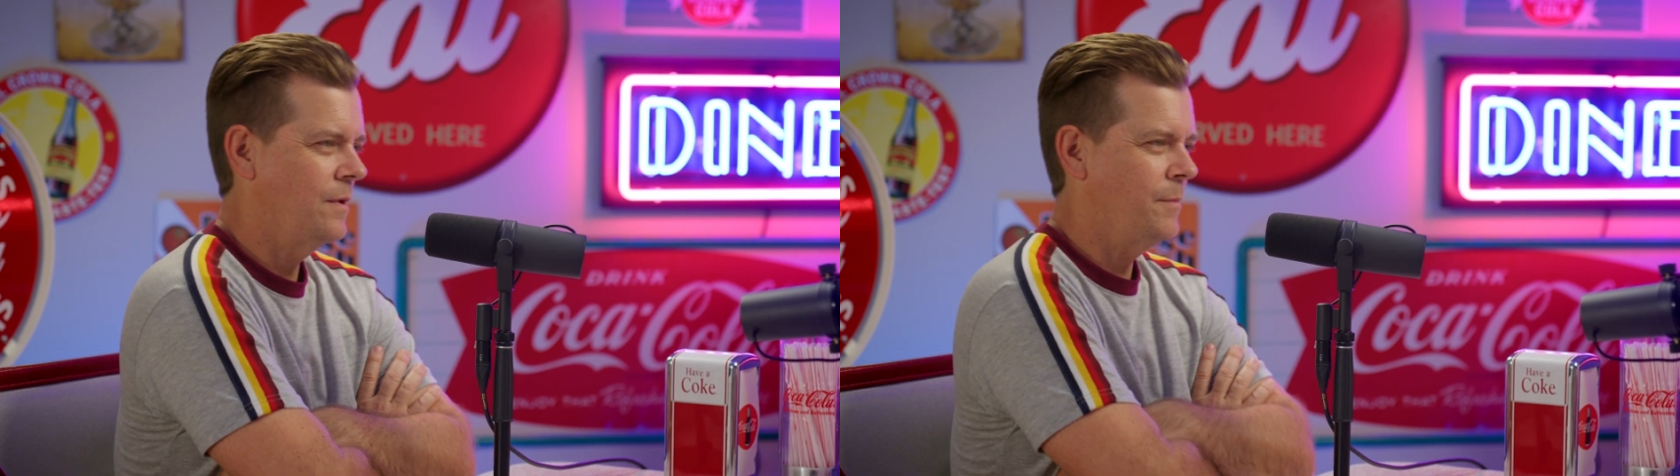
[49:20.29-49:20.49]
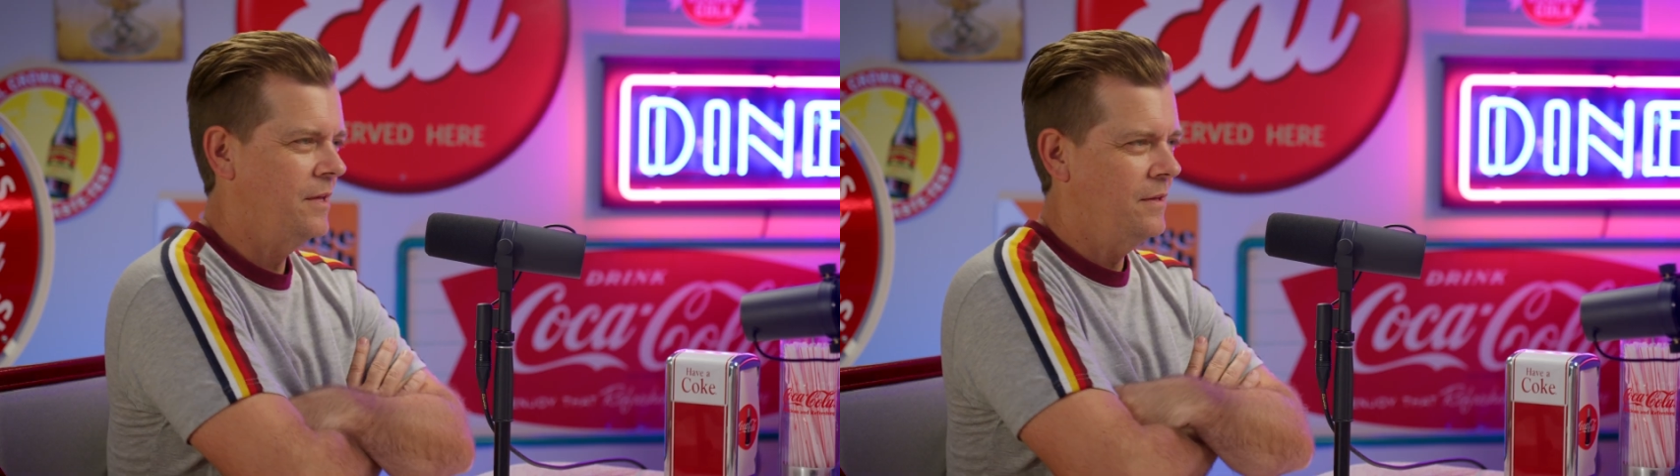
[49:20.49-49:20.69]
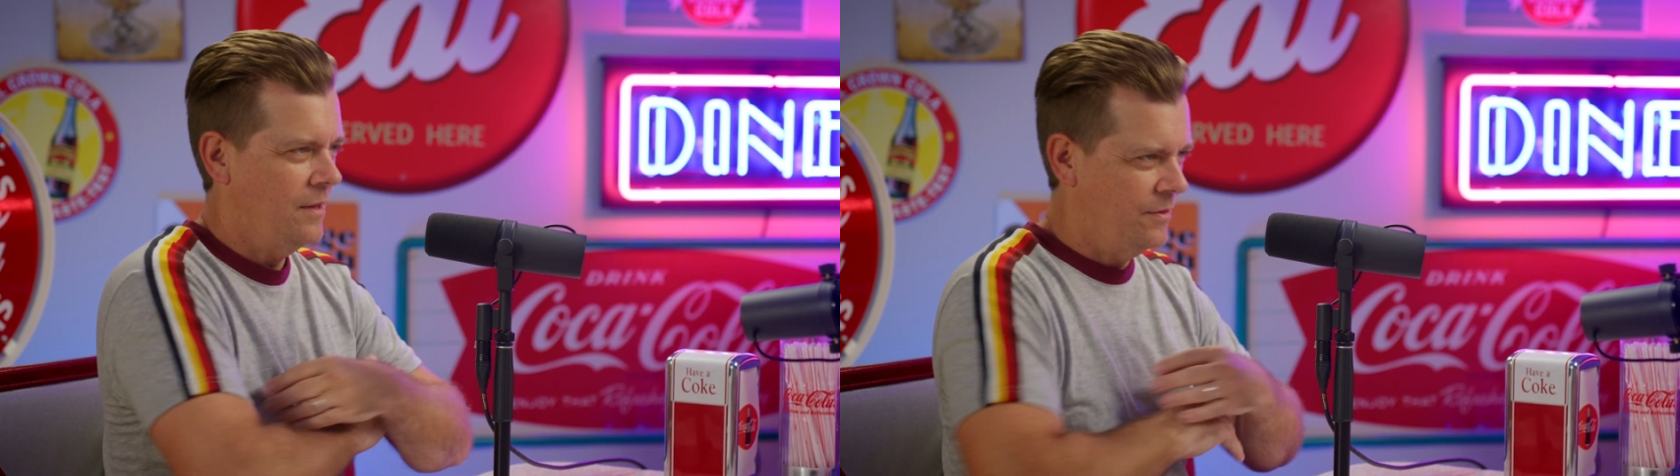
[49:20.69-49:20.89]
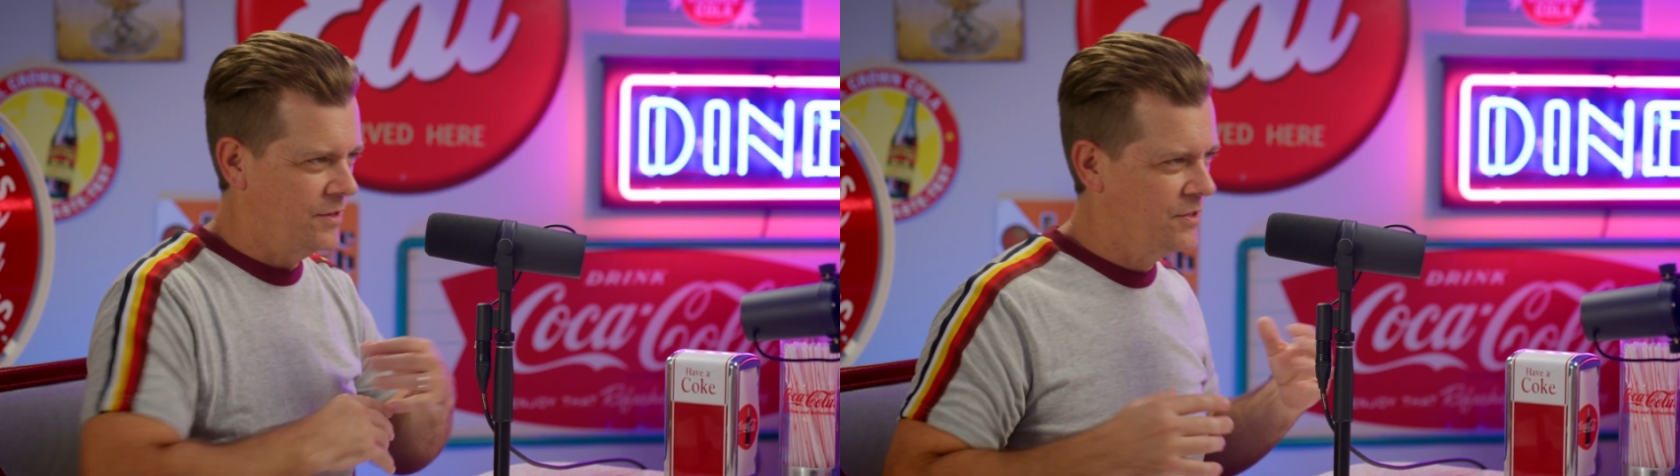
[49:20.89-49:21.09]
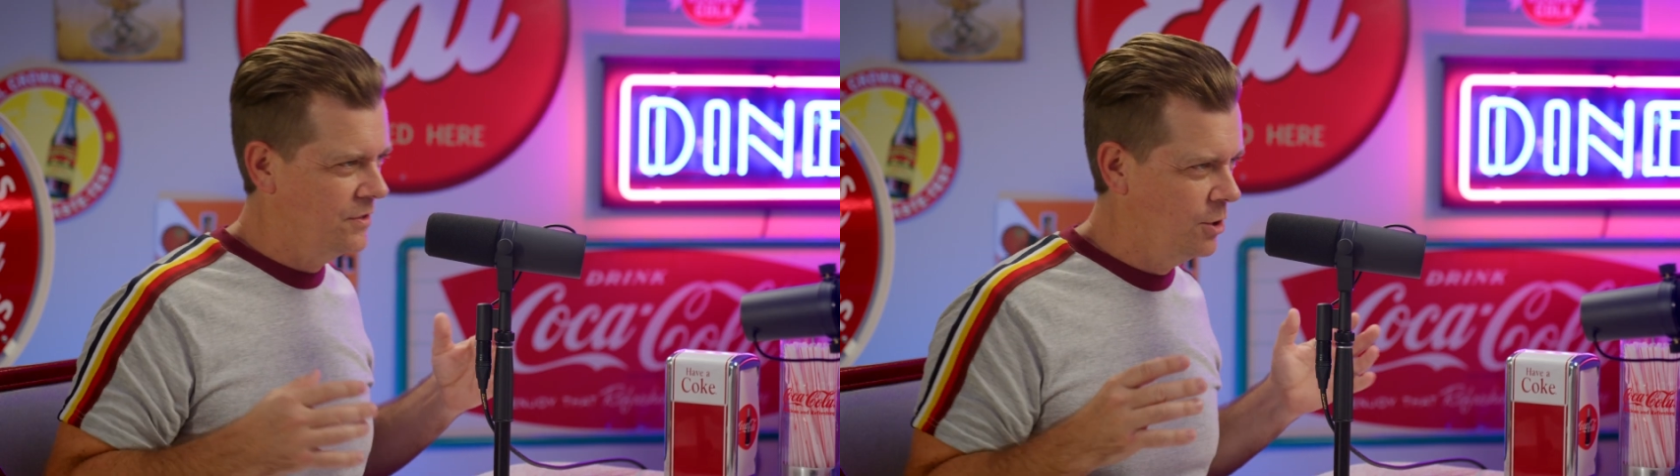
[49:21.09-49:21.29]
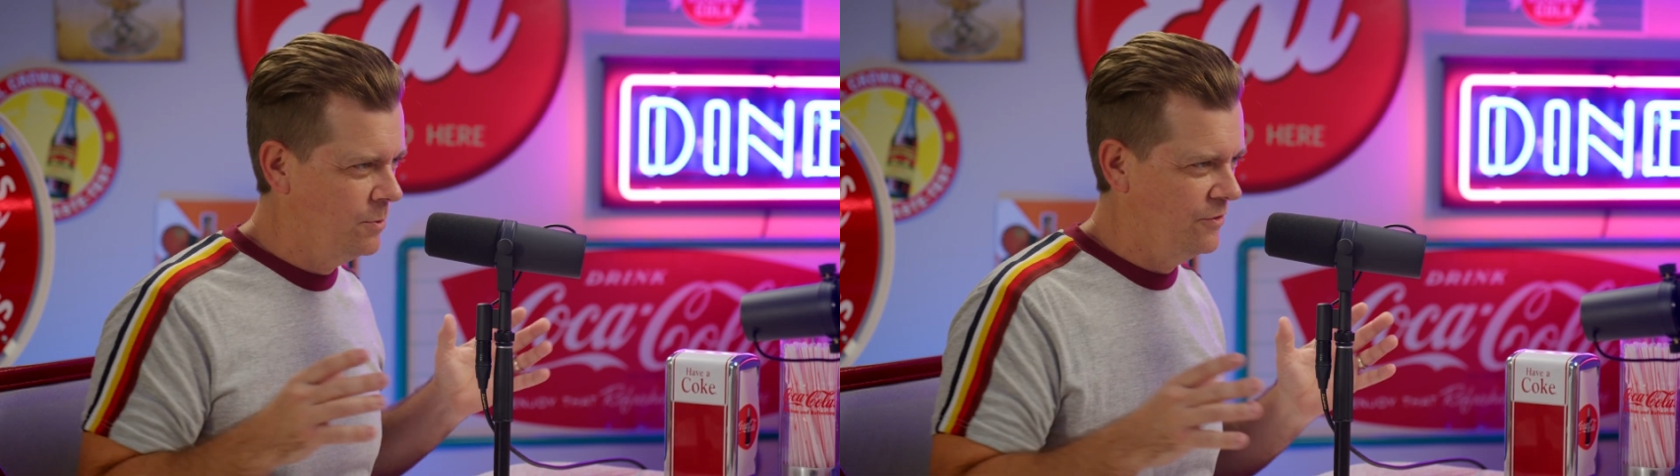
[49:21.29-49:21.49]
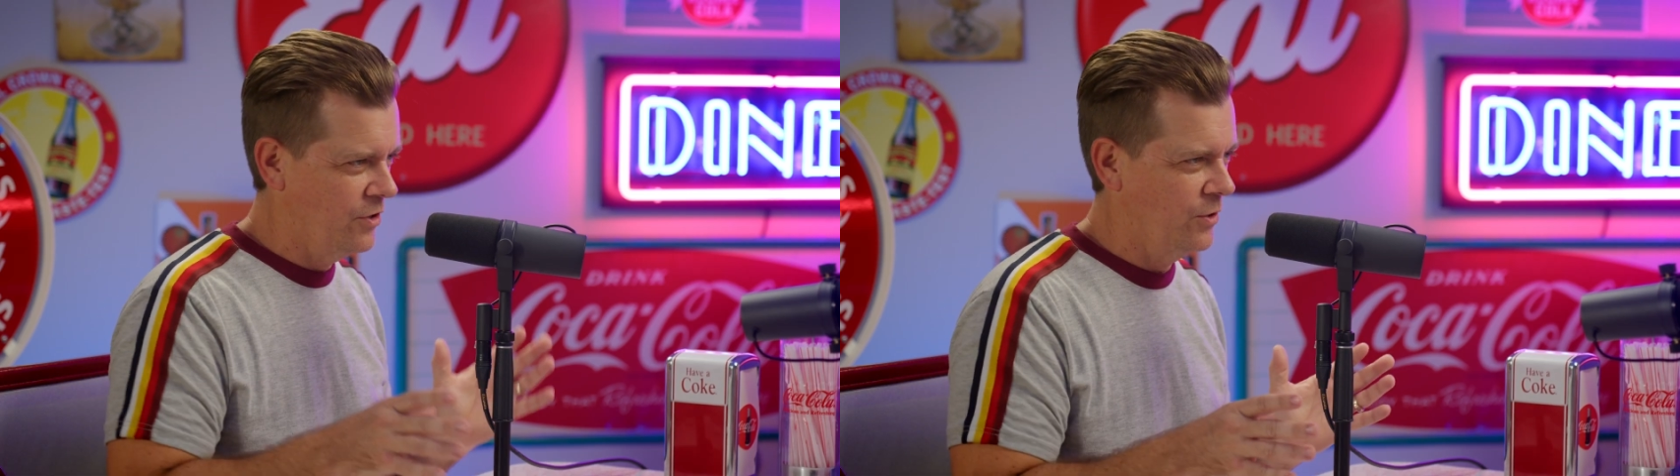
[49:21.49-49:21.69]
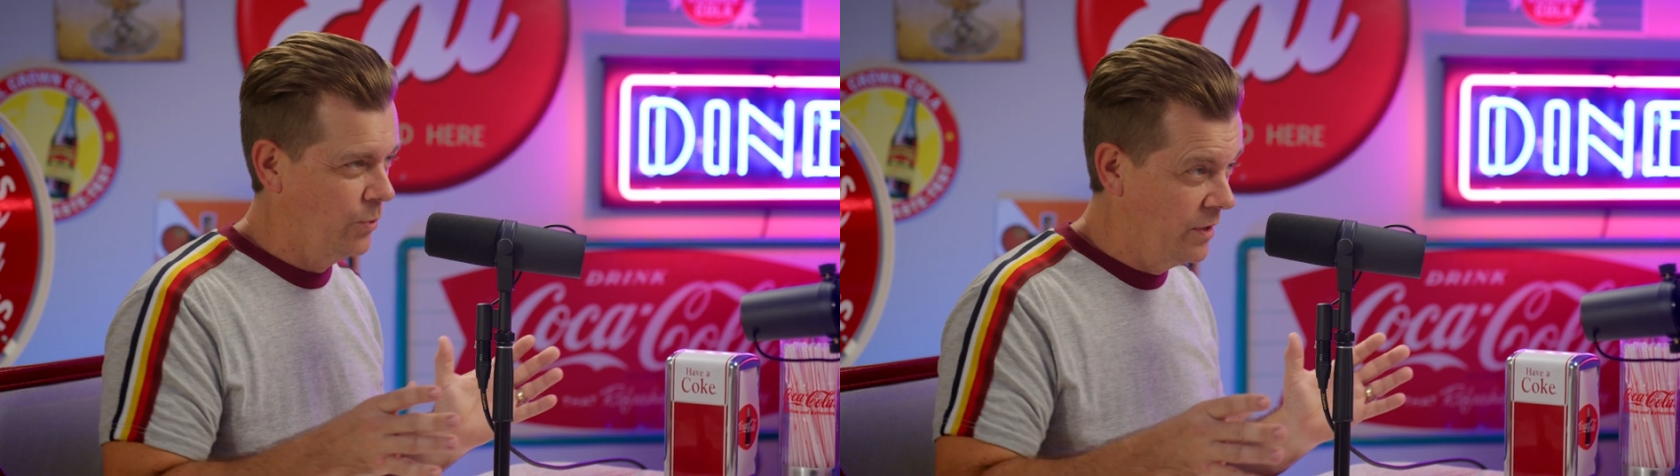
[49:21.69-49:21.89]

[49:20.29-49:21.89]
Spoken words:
This is gonna be a very